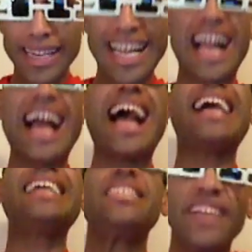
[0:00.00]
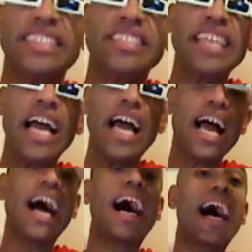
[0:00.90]

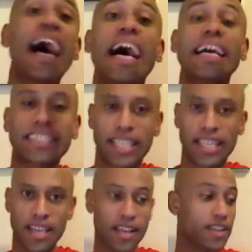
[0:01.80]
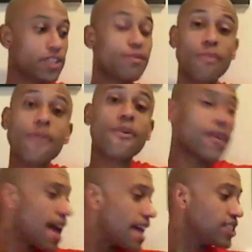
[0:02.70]
hot. Do you remember where we were
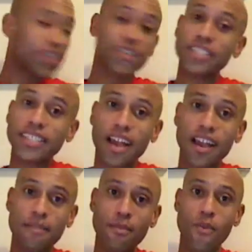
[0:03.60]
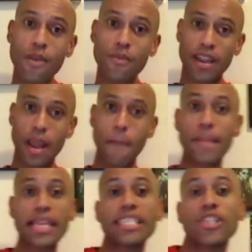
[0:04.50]
last year at this time? We were in
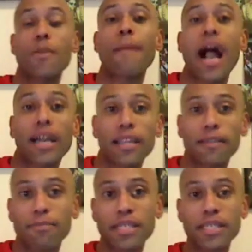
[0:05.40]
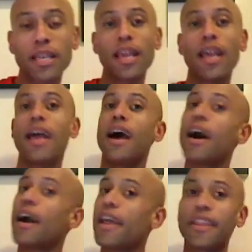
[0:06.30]
Blizzard Apocalypse.
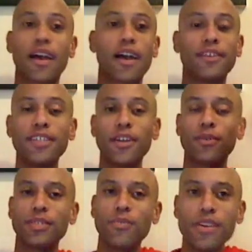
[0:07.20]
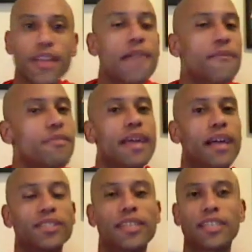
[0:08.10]
And it was a weird time for me
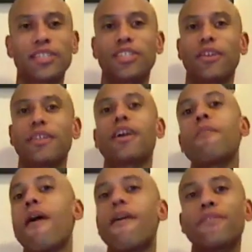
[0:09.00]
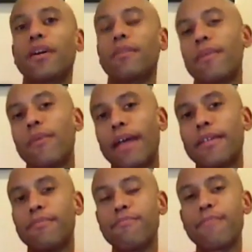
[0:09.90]
actually last year. I'd come off,
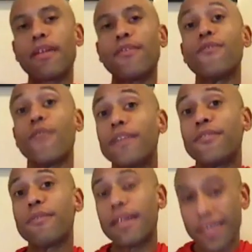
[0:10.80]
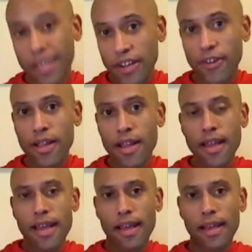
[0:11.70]
I'd been off of rent for about a year.
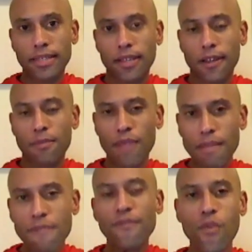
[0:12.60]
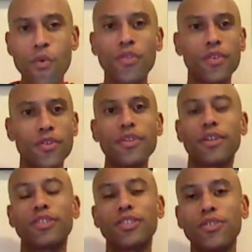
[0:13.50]
And but right before the new
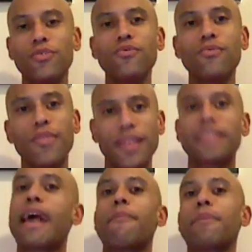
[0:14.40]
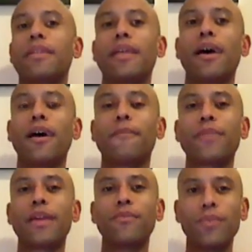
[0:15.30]
year, two things happened
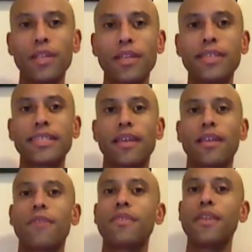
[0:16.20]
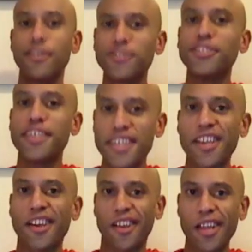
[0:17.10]
that really set an interesting
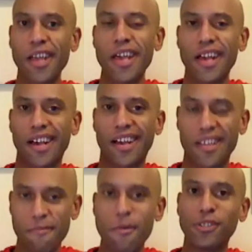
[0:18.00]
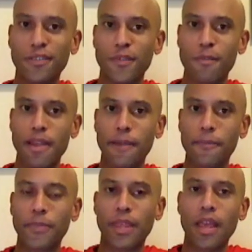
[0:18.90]
year in motion for me.
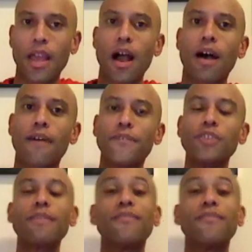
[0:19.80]
First, my